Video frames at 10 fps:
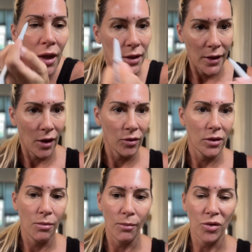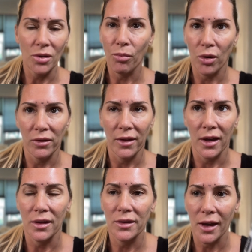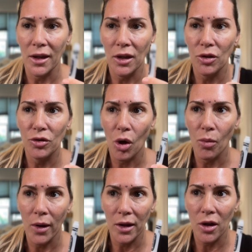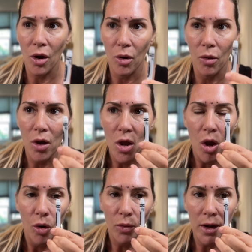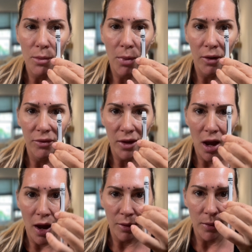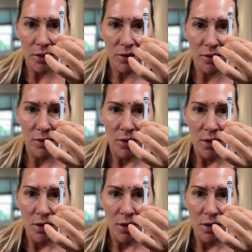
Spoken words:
Now, the most important thing is you don't want to go right above the iris.